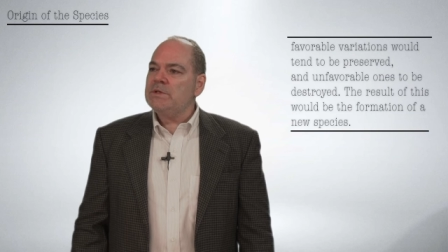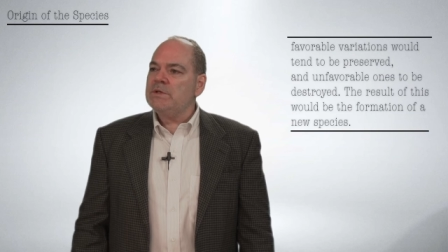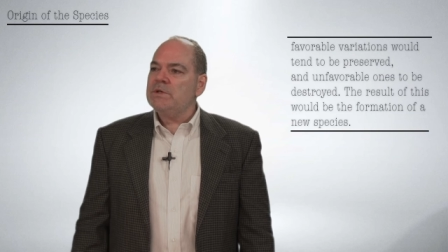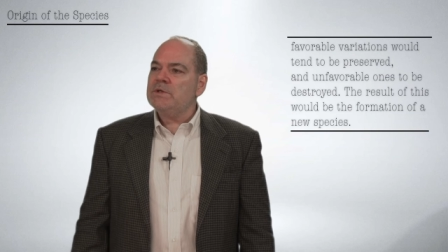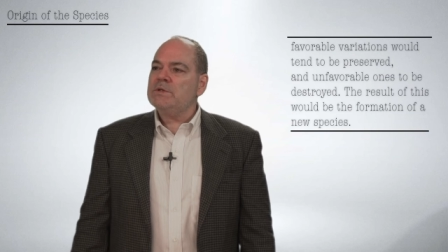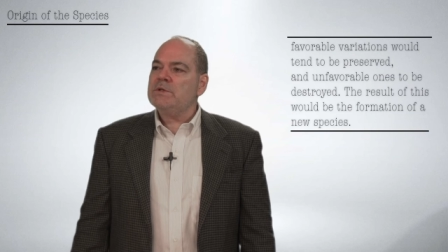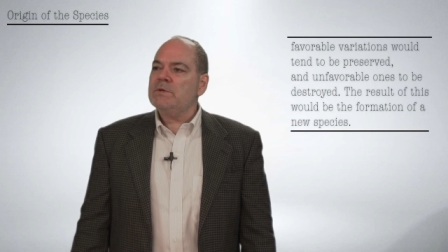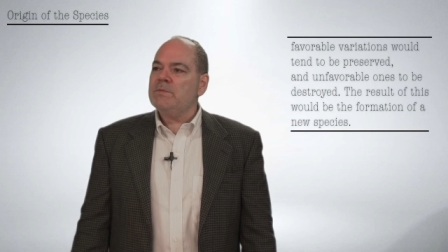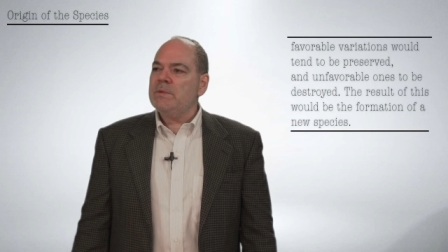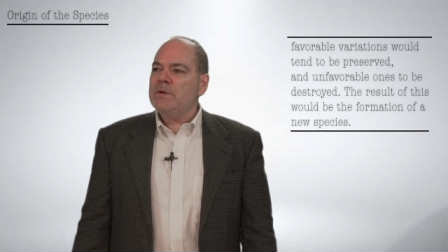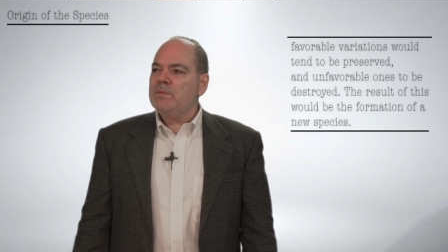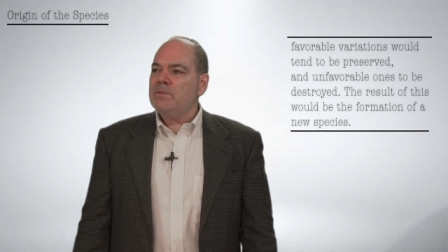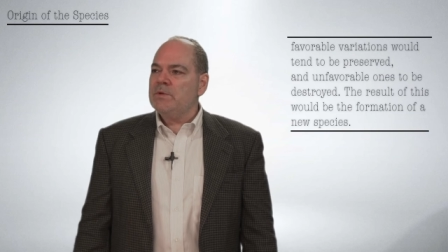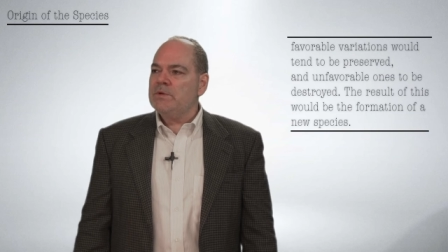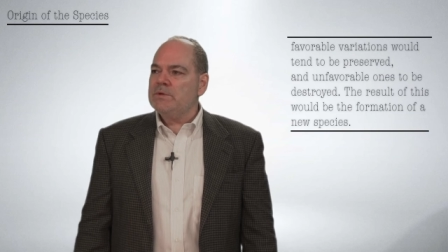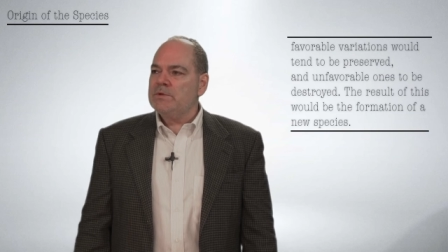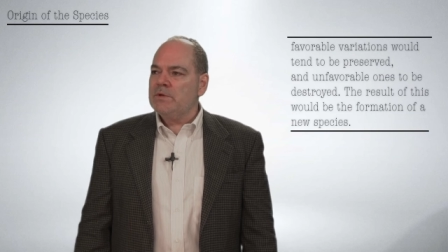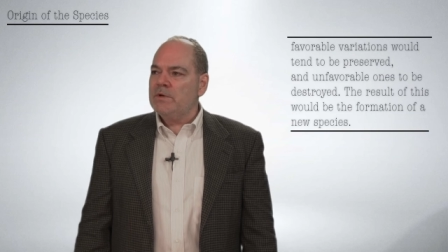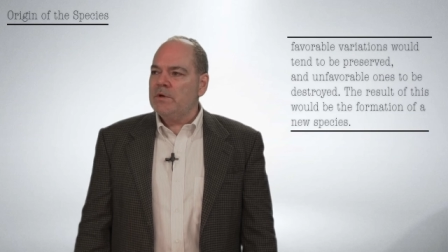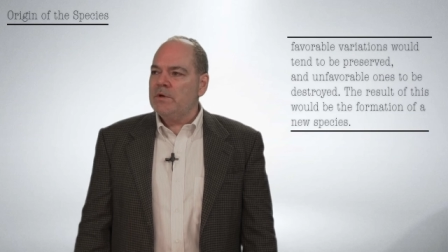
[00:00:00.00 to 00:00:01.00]
tend to be
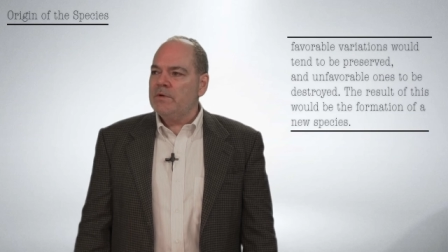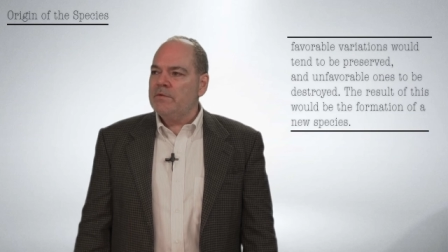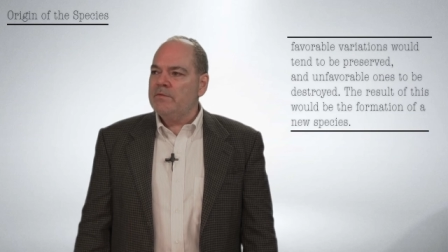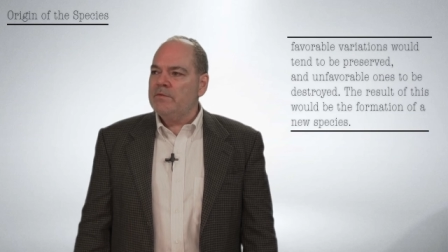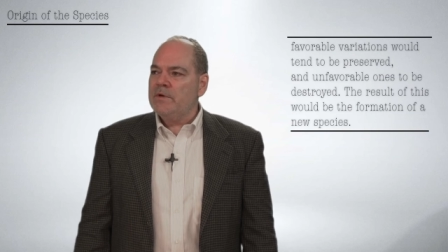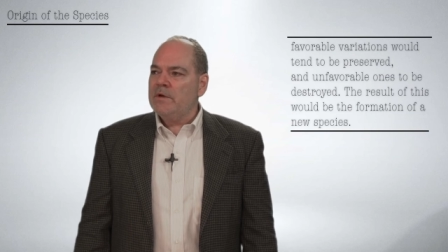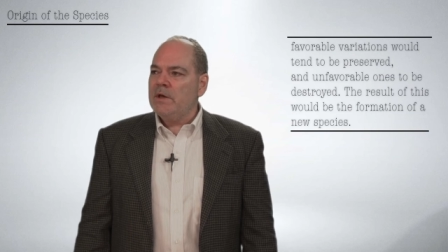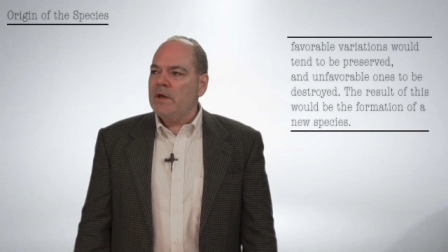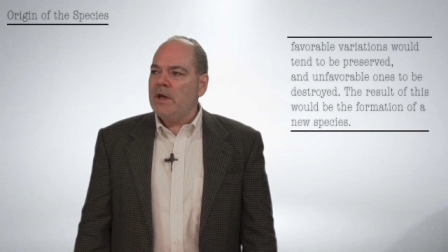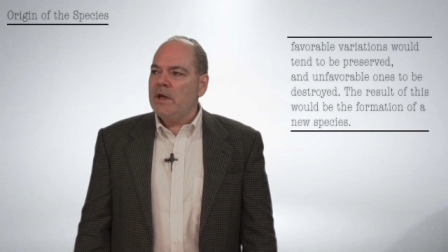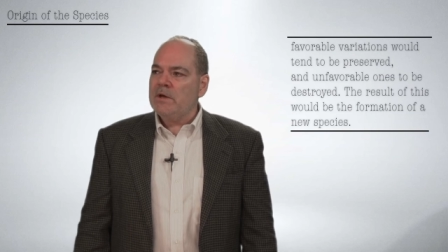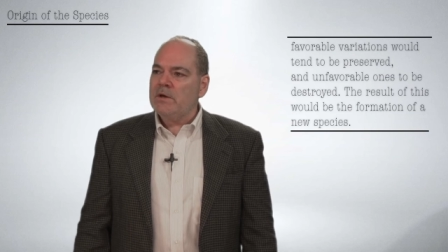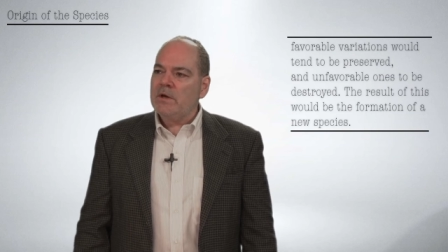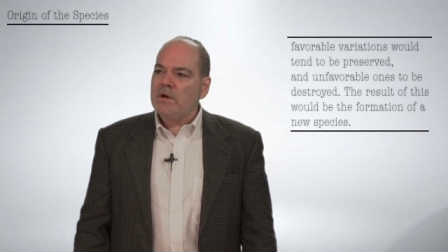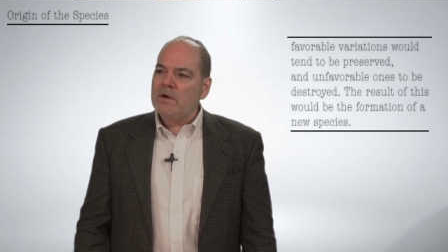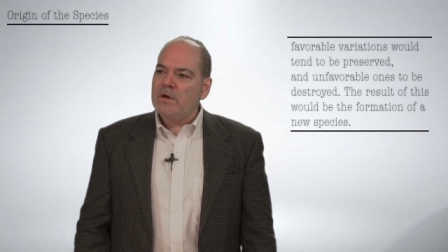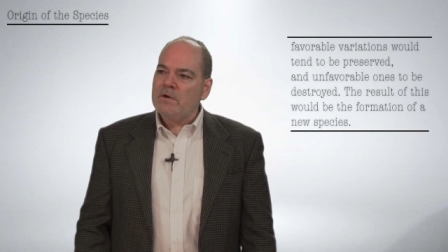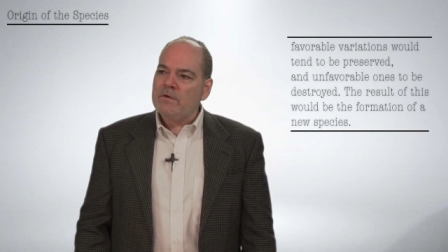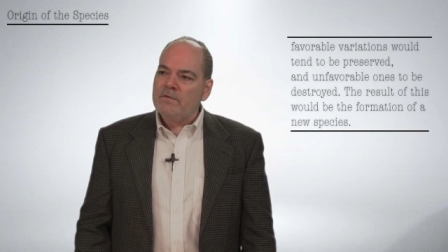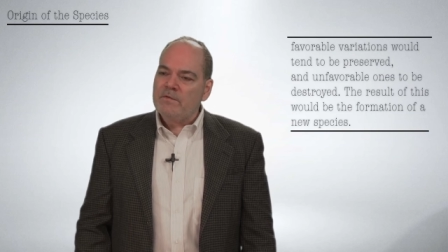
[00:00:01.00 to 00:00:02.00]
preserved and
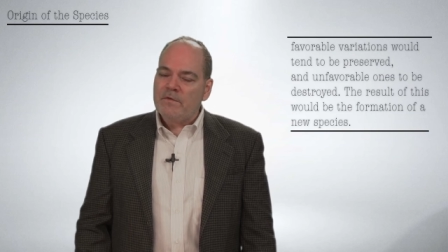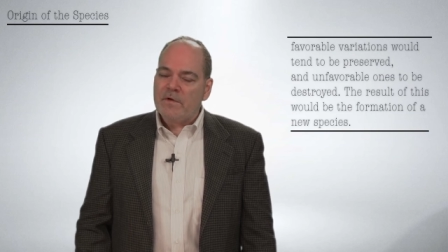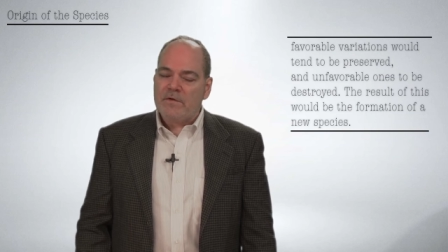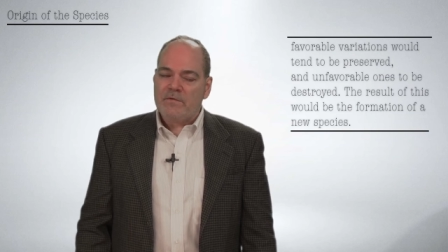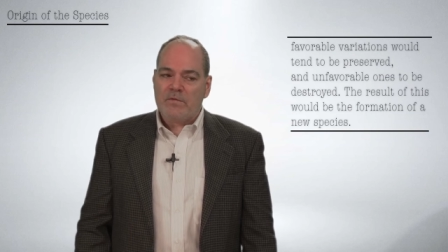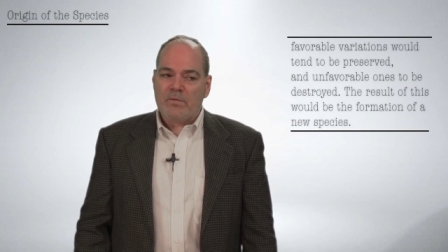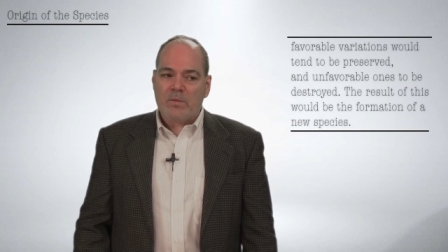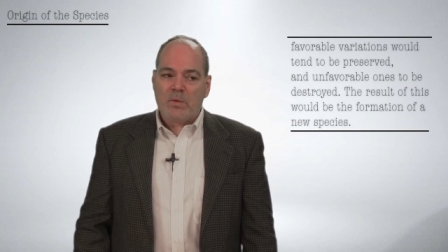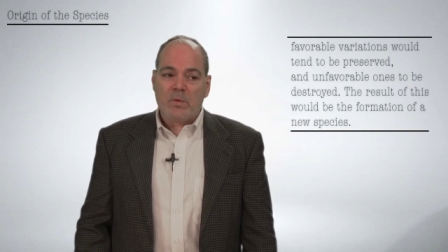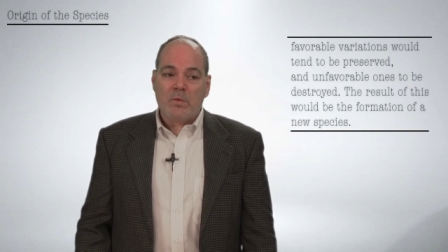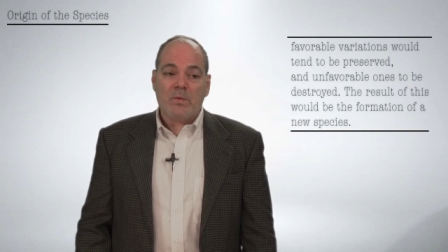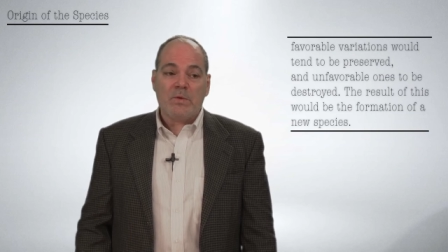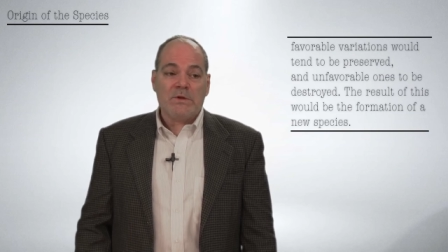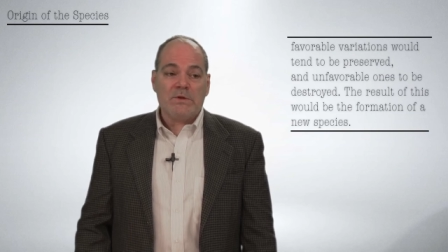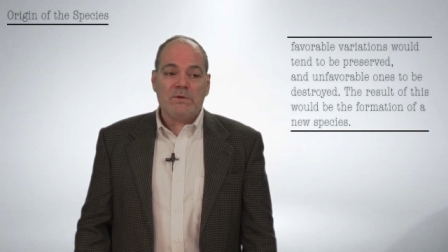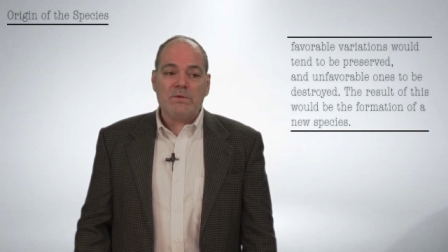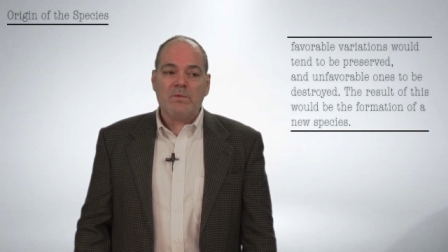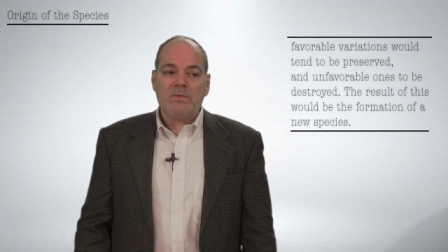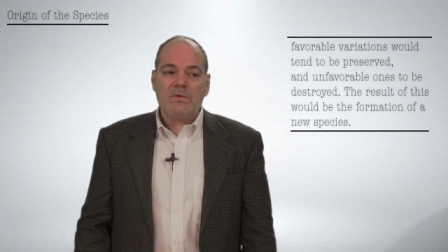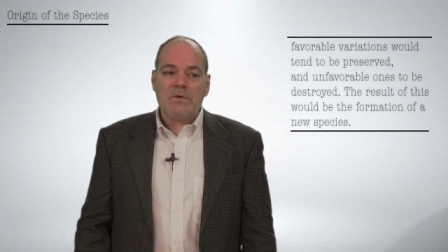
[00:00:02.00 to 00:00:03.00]
unfavorable
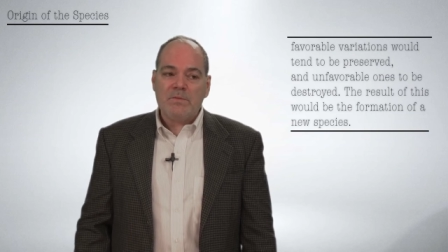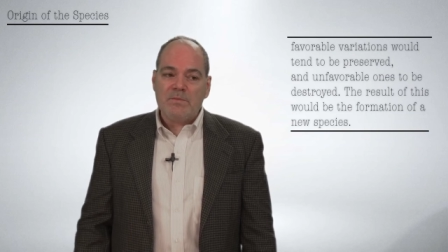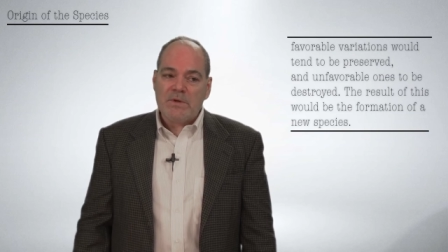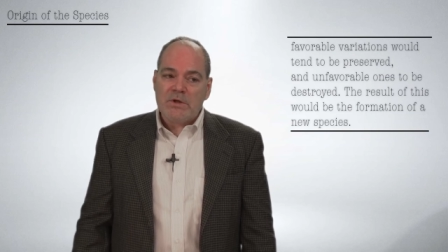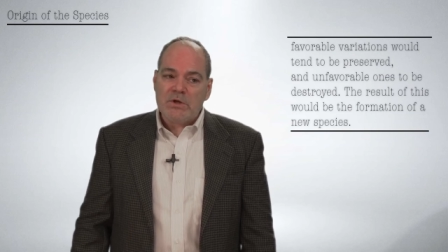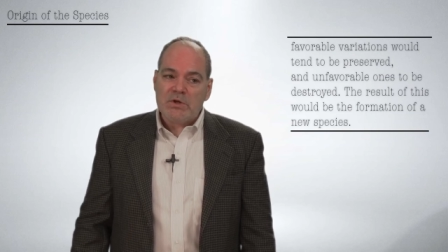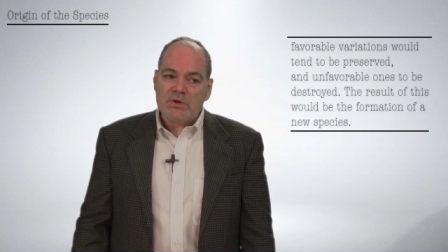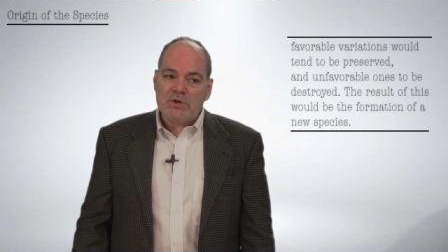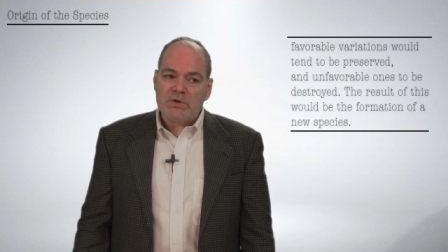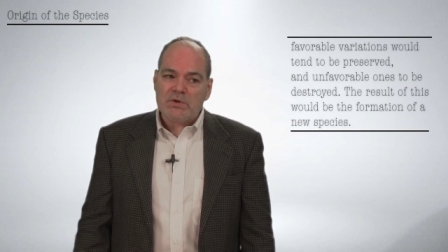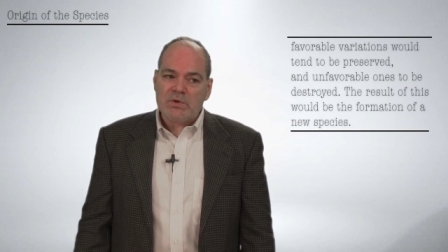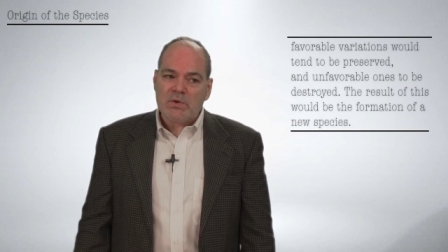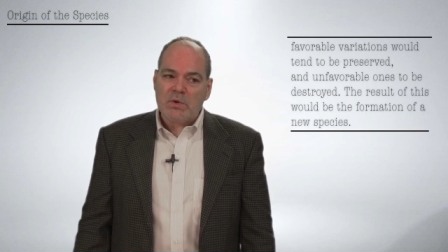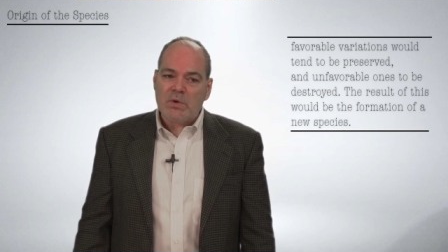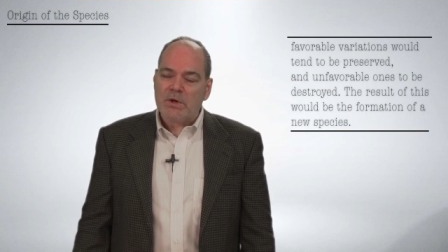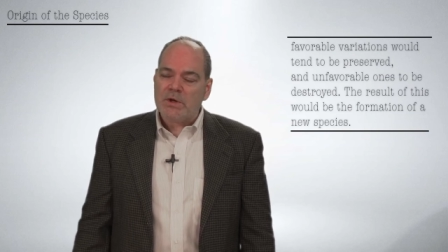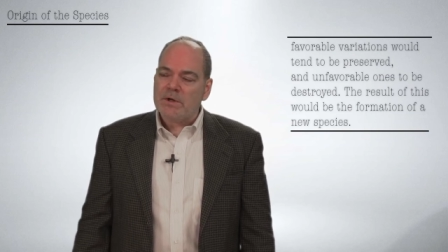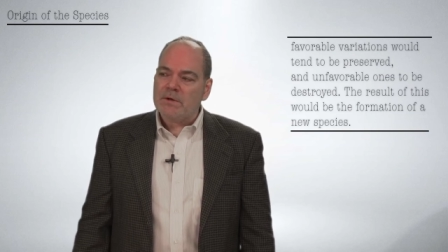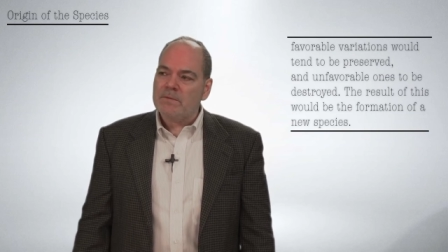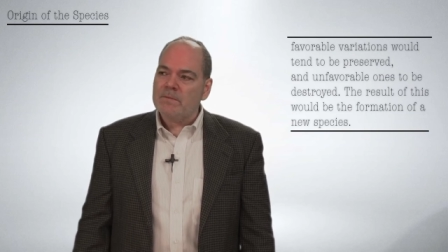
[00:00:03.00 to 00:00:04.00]
ones would be
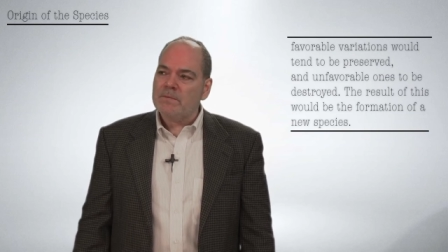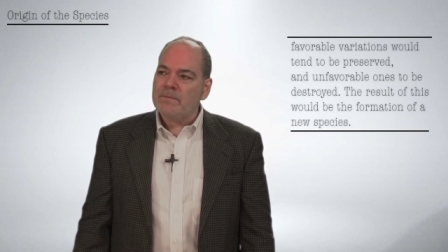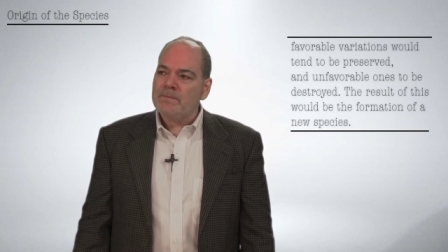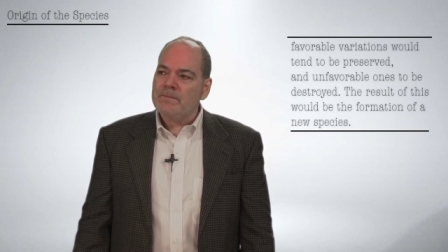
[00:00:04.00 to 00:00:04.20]
destroyed.